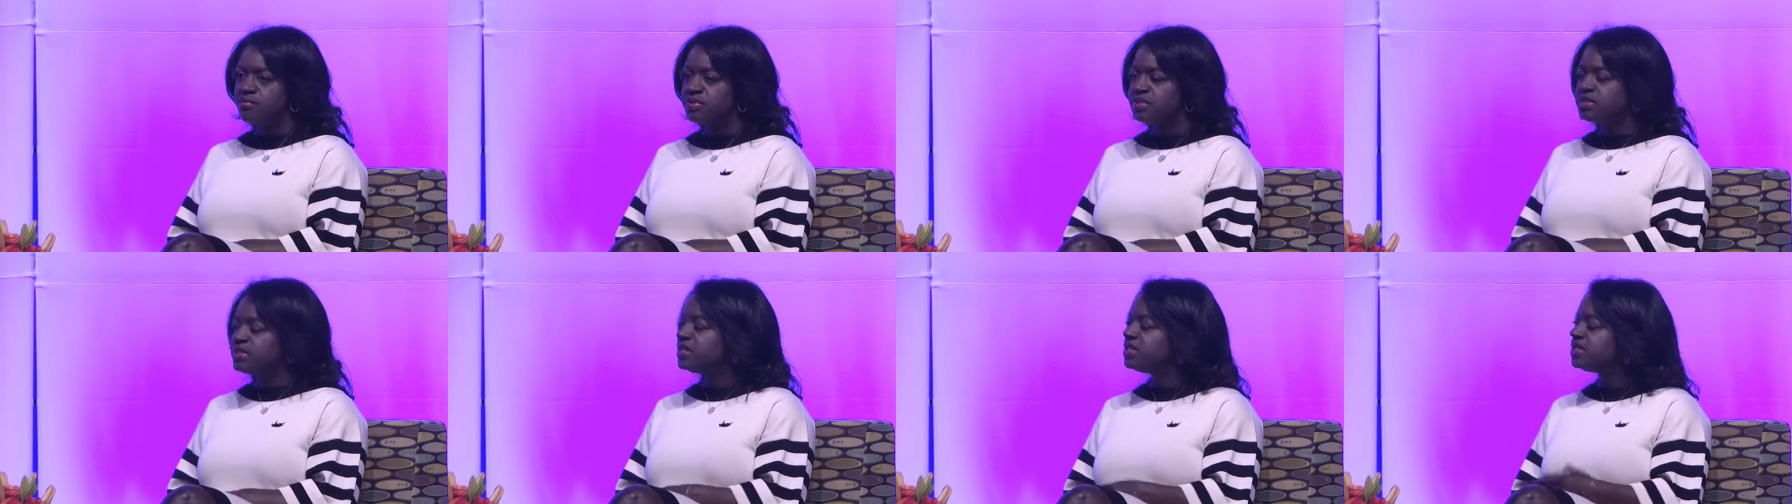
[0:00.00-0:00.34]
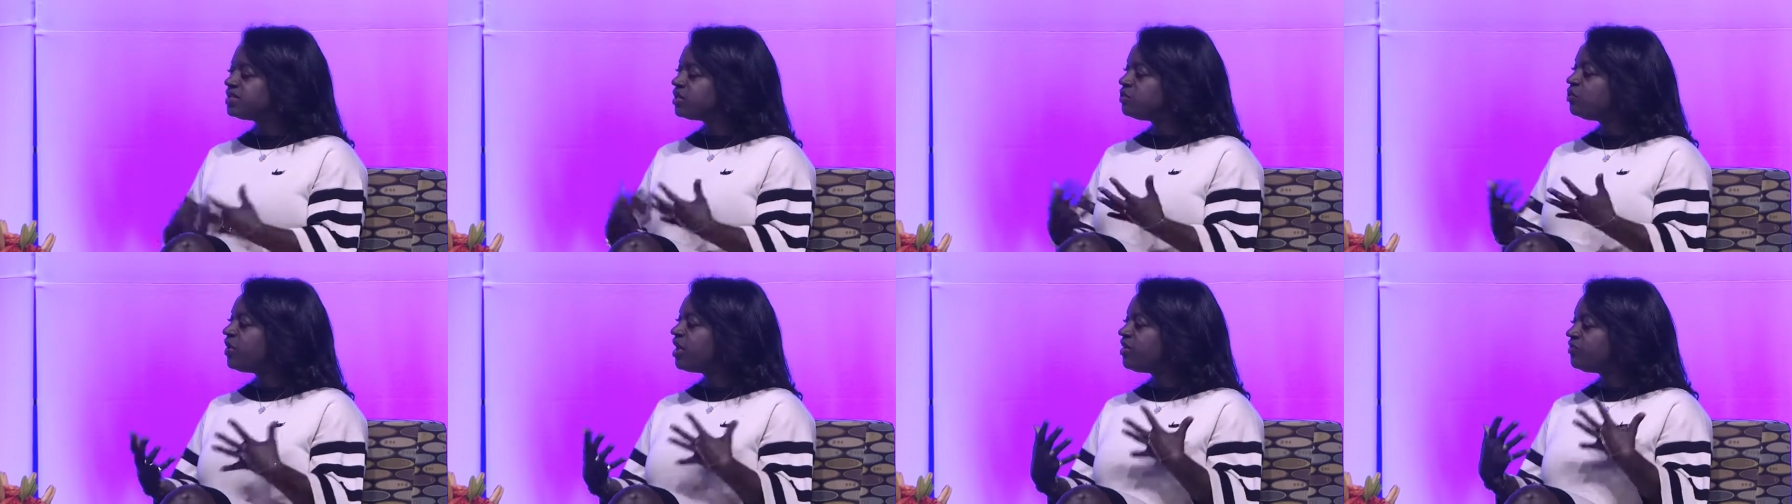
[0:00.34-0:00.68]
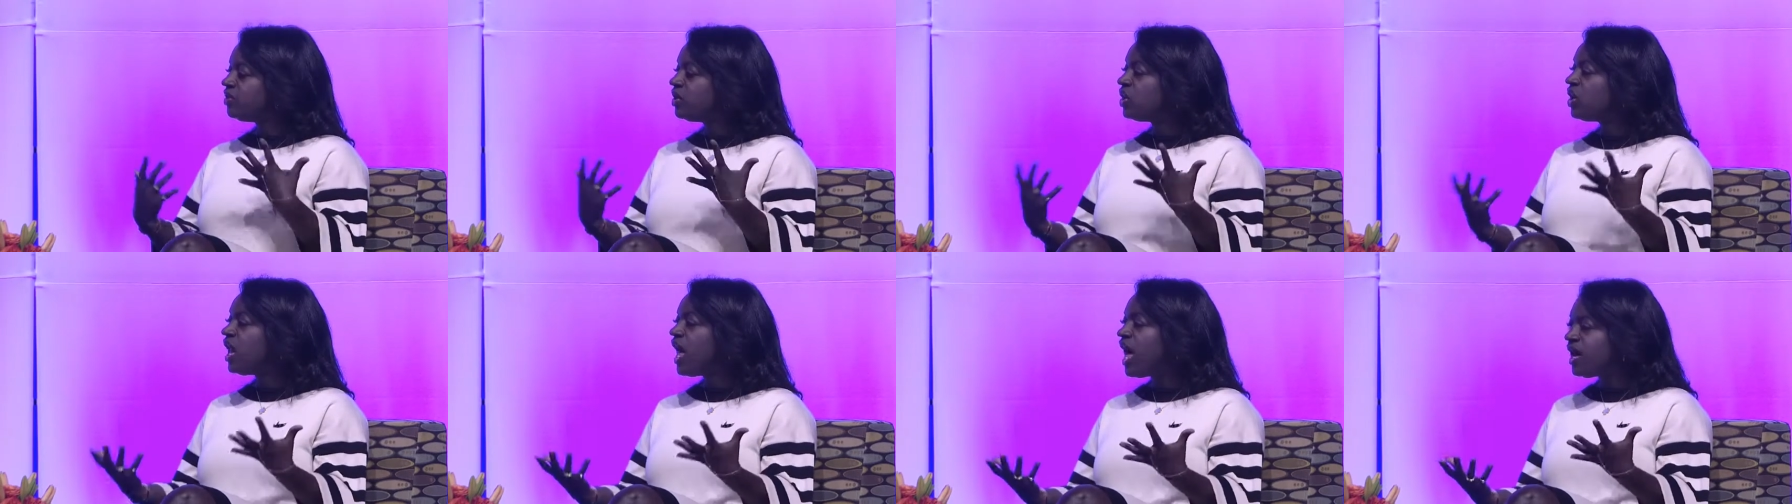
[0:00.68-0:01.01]
business and we have a
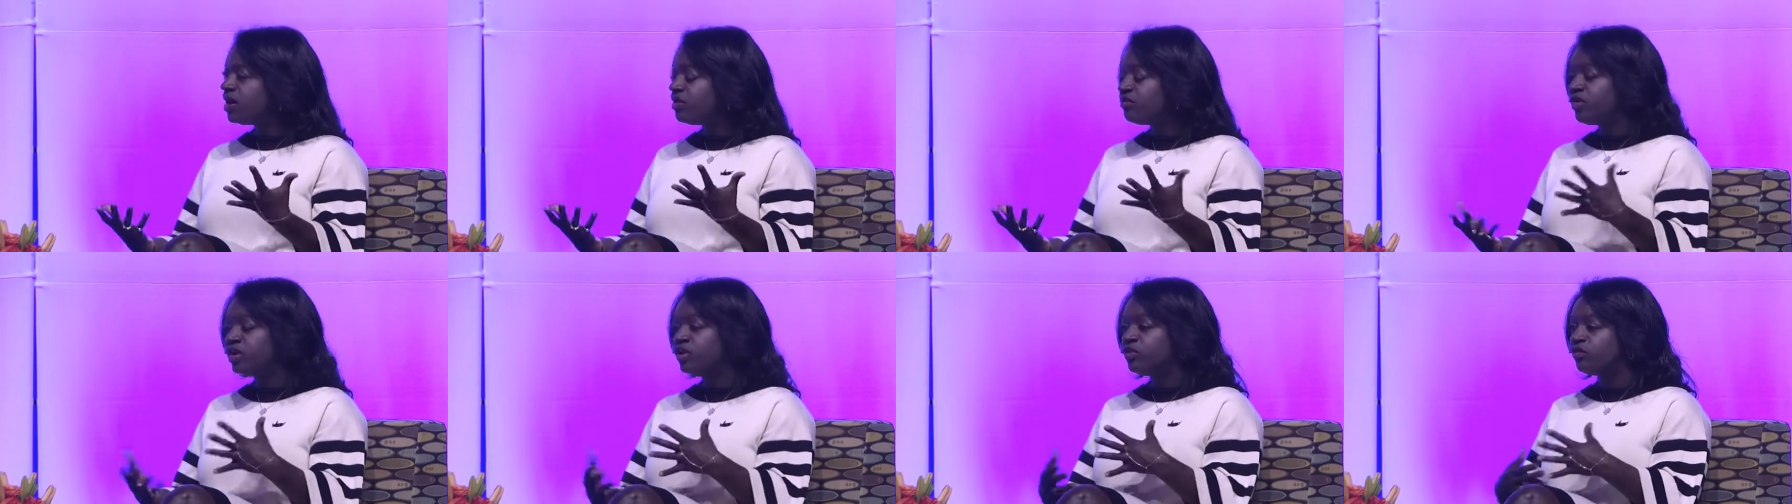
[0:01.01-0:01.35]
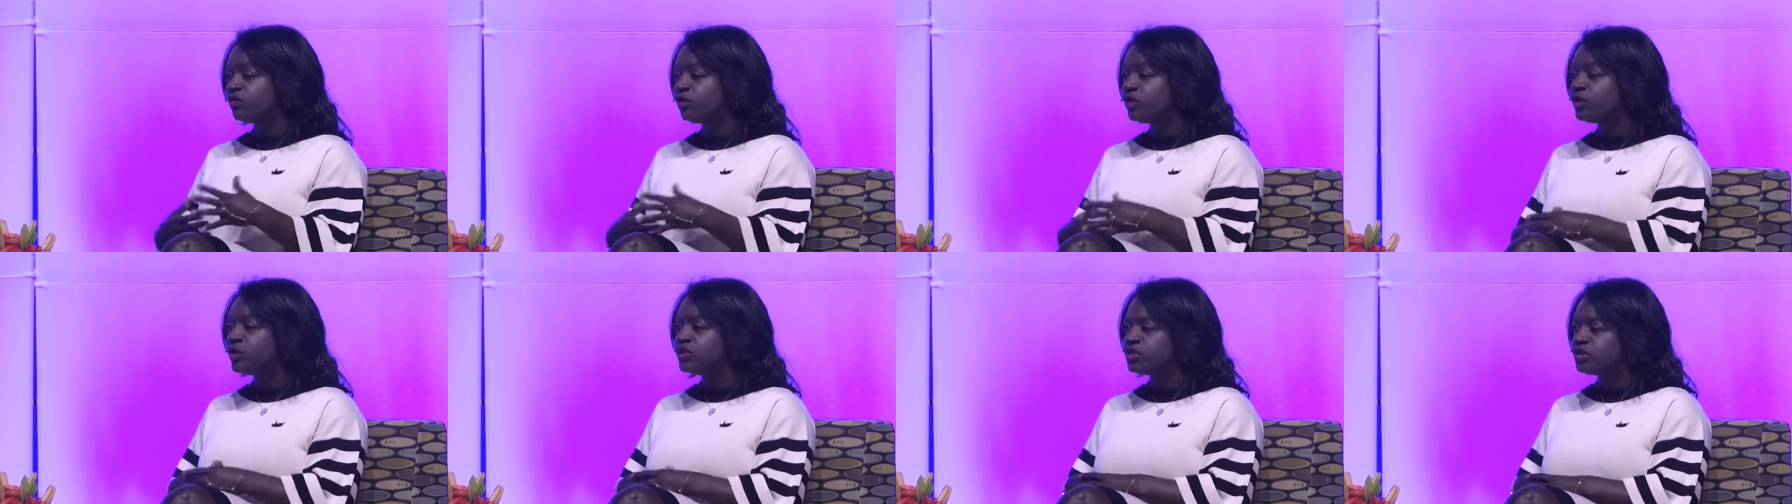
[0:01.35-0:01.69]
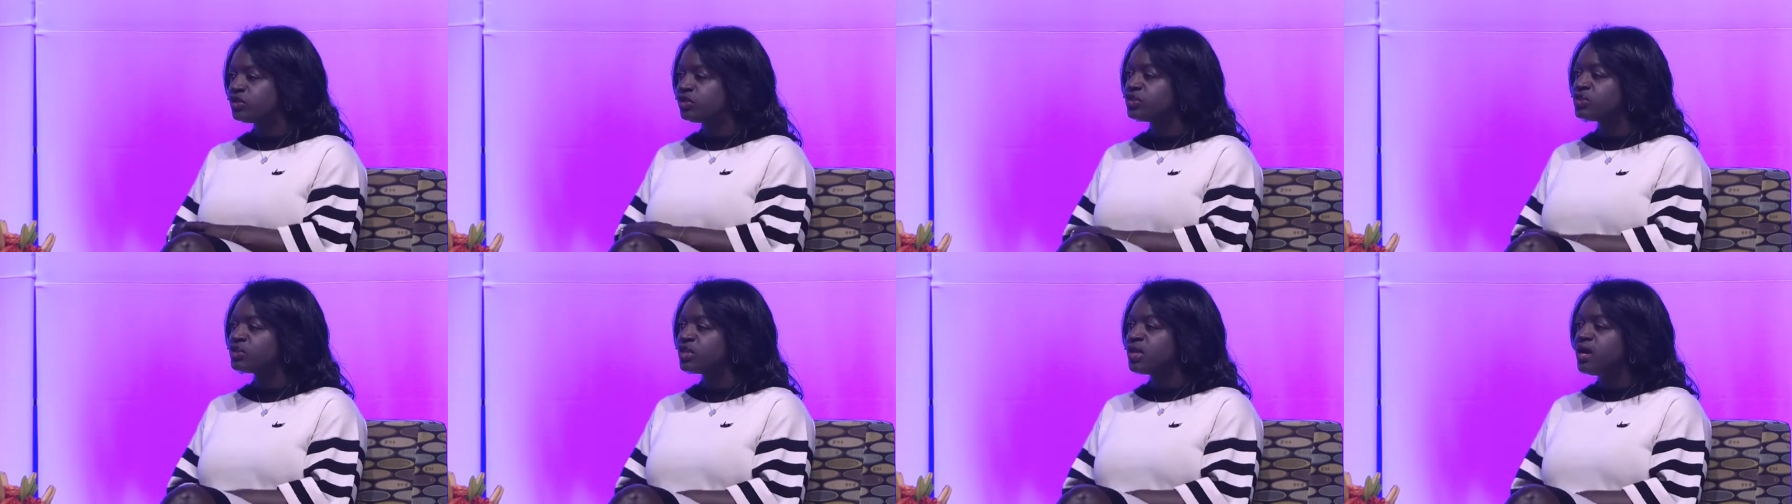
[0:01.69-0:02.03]
lot of
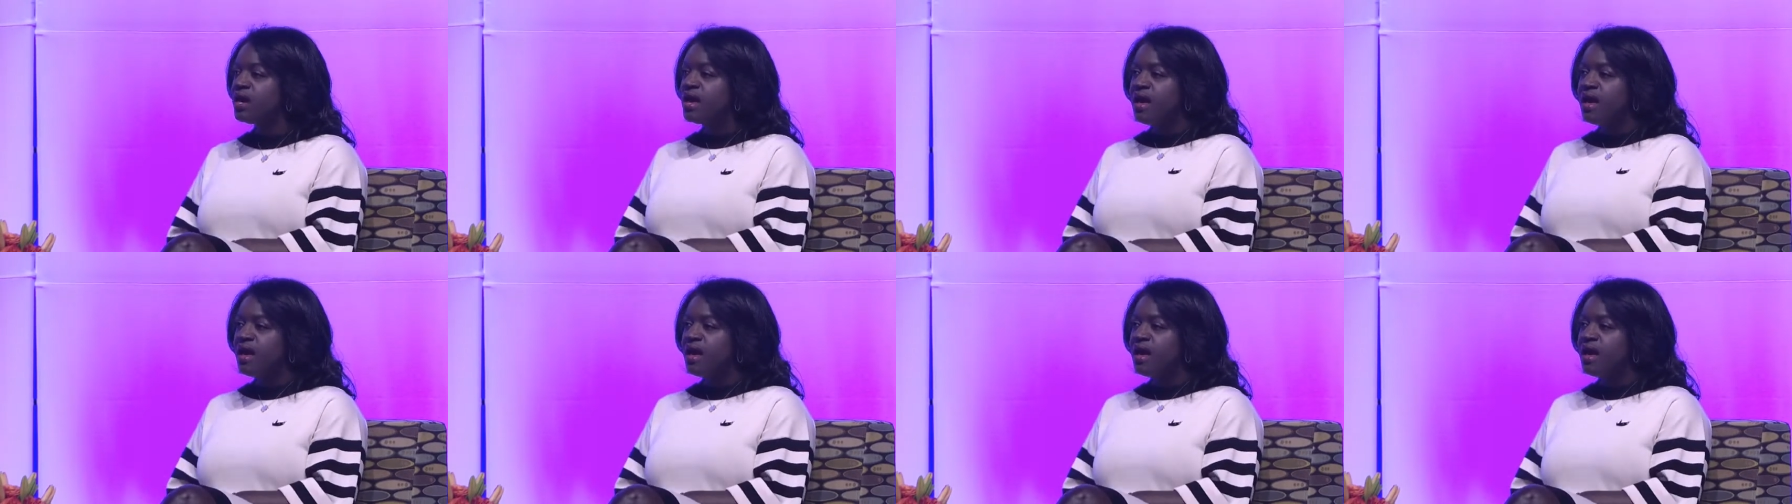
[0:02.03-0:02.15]
influencers.